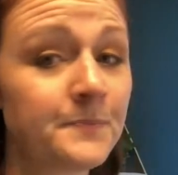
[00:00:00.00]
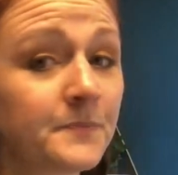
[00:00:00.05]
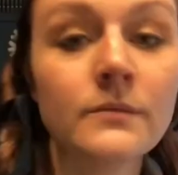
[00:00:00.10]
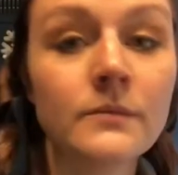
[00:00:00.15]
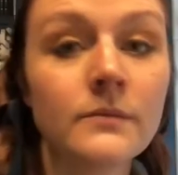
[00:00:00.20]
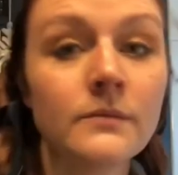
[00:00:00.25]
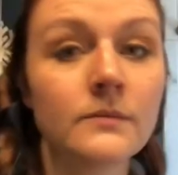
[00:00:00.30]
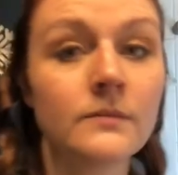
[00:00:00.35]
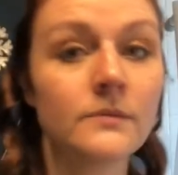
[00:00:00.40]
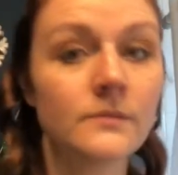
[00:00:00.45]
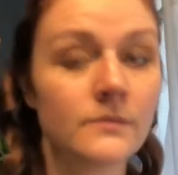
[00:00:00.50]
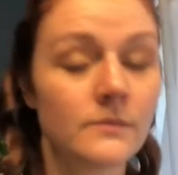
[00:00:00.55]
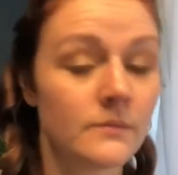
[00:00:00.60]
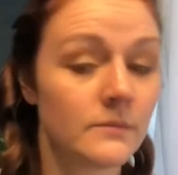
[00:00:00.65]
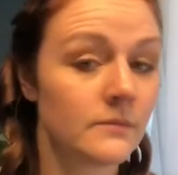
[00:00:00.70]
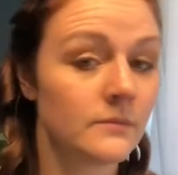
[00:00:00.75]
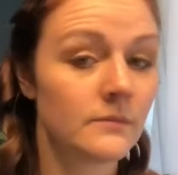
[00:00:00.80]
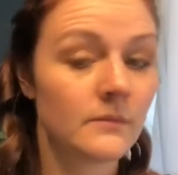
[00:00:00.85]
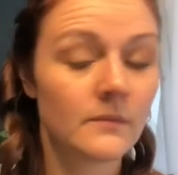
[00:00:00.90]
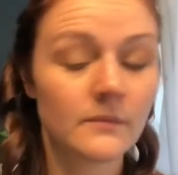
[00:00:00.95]

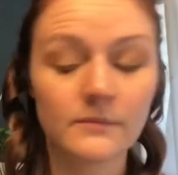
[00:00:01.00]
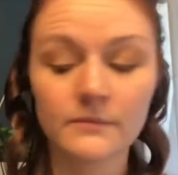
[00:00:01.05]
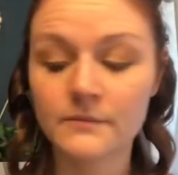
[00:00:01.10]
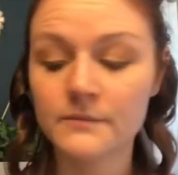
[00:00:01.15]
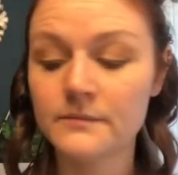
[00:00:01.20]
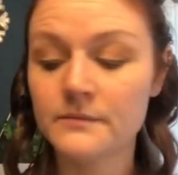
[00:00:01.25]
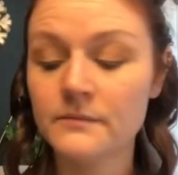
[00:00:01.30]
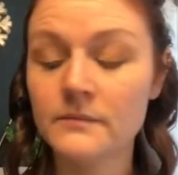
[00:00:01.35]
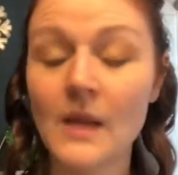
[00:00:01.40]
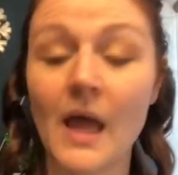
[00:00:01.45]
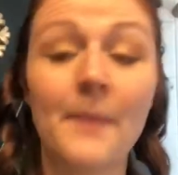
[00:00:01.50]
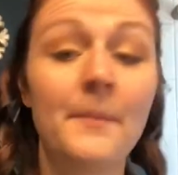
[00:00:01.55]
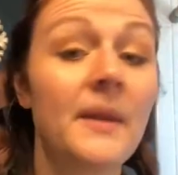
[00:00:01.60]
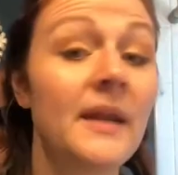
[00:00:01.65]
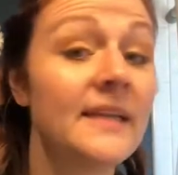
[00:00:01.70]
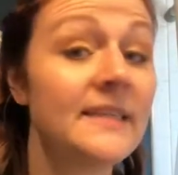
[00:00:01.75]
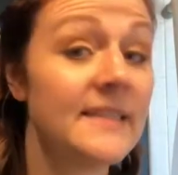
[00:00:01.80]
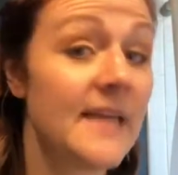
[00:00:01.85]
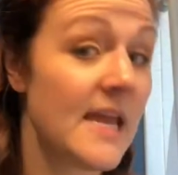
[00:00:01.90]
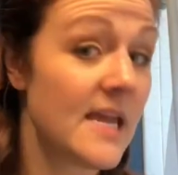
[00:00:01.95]
I'm going to
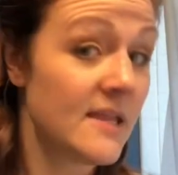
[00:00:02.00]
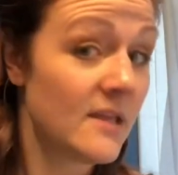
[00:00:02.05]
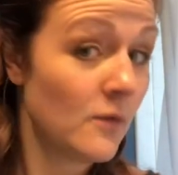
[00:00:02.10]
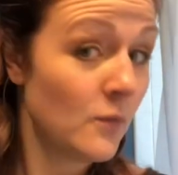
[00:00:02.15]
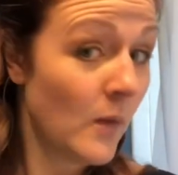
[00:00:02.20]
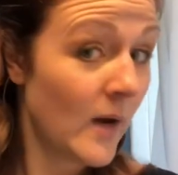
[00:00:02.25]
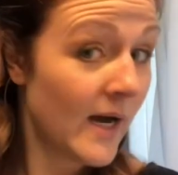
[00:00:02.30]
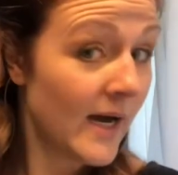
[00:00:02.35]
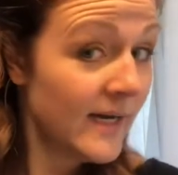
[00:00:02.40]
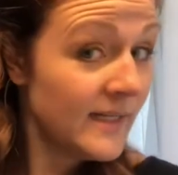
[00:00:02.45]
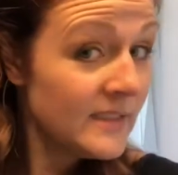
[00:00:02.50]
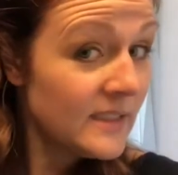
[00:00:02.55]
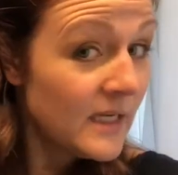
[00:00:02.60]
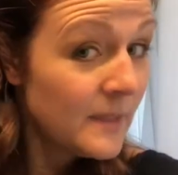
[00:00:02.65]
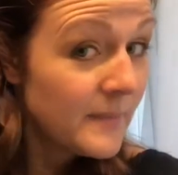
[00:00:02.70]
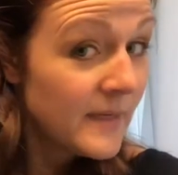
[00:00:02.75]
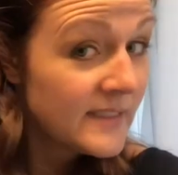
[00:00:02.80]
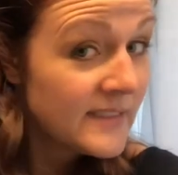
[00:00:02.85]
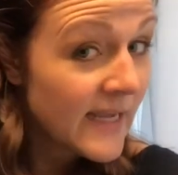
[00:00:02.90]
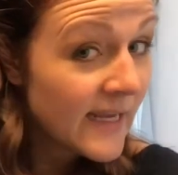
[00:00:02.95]
take the wand and I'm
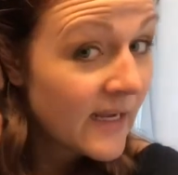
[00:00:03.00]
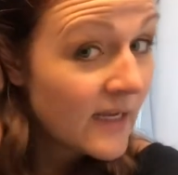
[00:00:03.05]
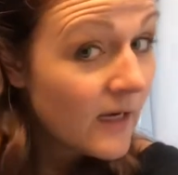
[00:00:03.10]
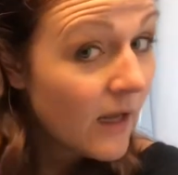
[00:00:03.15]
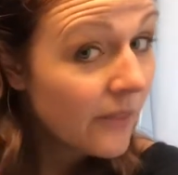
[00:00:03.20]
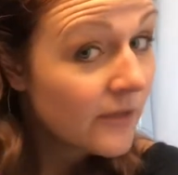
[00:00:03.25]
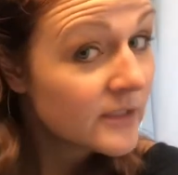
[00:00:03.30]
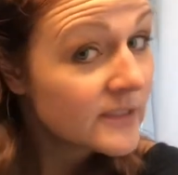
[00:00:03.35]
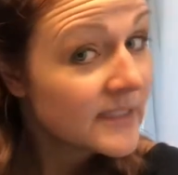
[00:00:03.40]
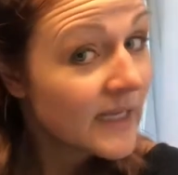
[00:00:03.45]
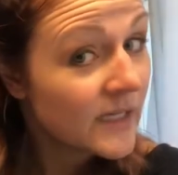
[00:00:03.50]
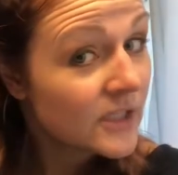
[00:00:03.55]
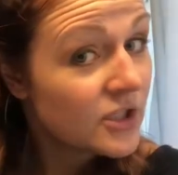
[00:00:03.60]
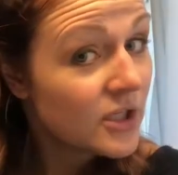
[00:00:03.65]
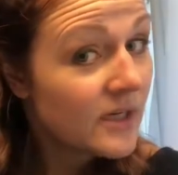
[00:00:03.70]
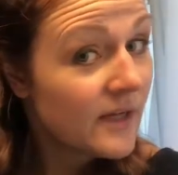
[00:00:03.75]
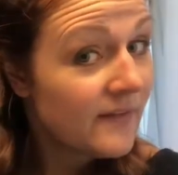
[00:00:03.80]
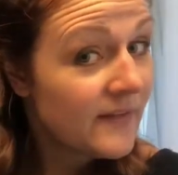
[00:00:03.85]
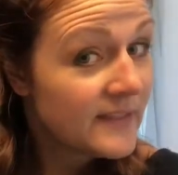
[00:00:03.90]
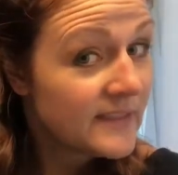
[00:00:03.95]
going to take another section
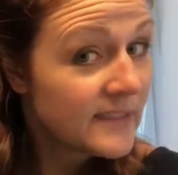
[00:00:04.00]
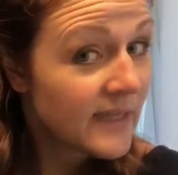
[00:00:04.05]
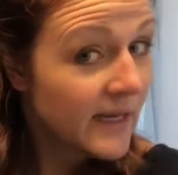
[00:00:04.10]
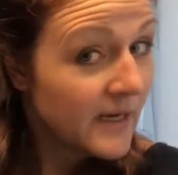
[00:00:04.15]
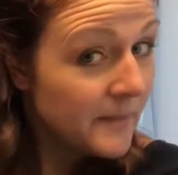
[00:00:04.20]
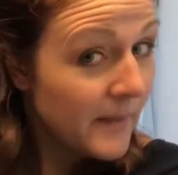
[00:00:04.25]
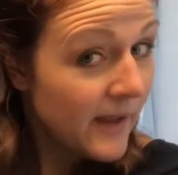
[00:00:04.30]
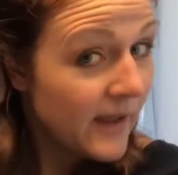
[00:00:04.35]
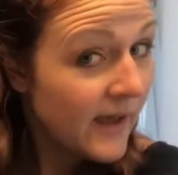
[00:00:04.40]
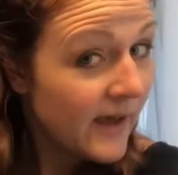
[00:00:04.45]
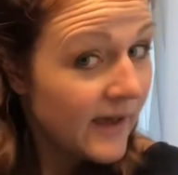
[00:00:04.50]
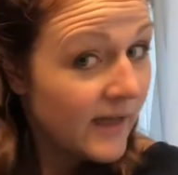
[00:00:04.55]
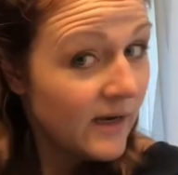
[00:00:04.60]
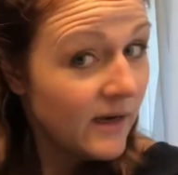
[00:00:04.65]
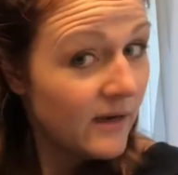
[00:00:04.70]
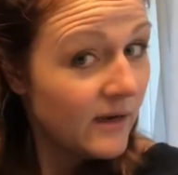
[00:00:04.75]
on this side of my head.